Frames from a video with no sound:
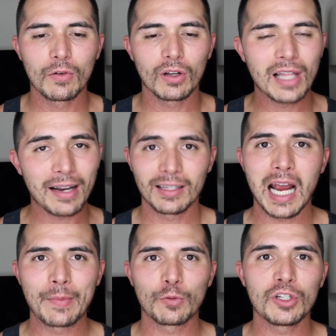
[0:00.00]
A lot of
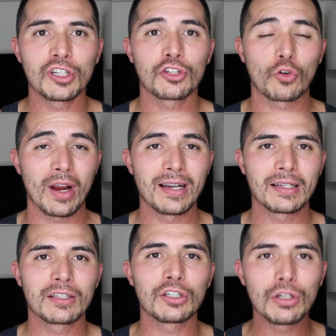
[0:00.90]
times we just create
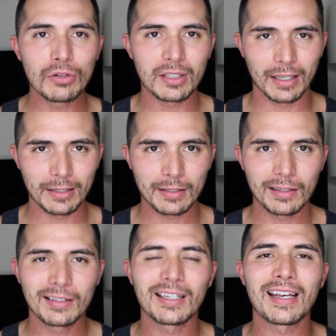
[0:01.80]

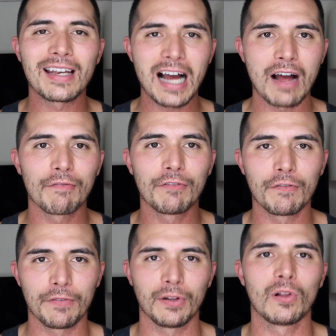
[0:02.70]
excuses to not
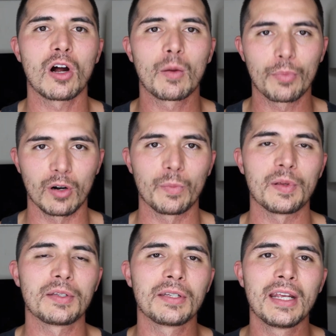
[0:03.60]
fulfill our
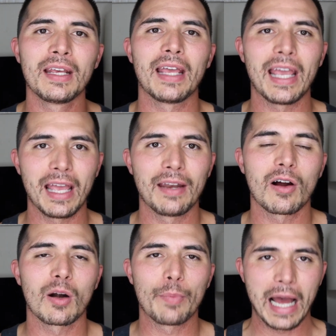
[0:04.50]
purpose and
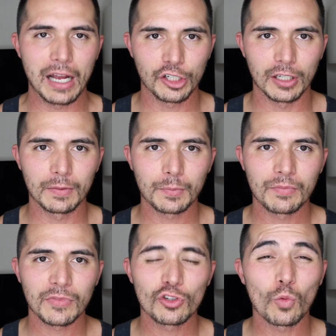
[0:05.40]
our passion.
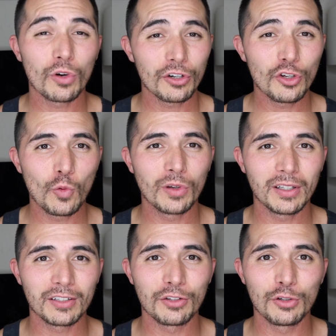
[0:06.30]
So what are you
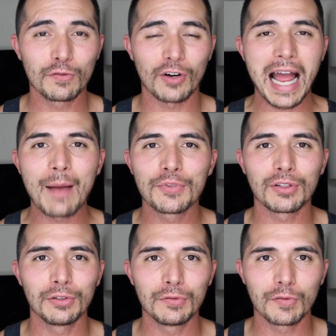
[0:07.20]
willing to do for
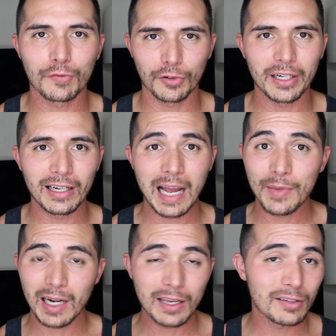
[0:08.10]
absolute free? I
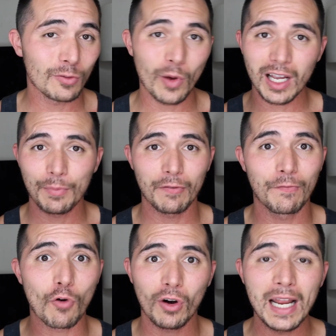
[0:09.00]
mean, I used to wake up at
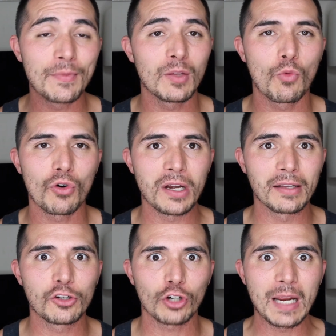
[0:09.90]
4 a.m. in the morning
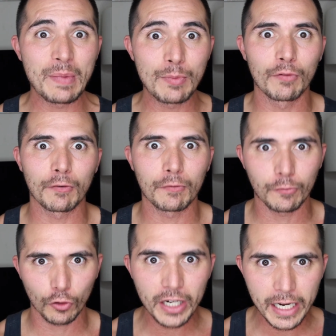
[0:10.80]
to train people for
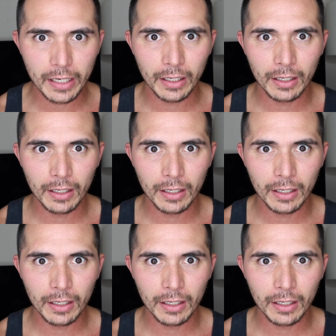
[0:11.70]
free.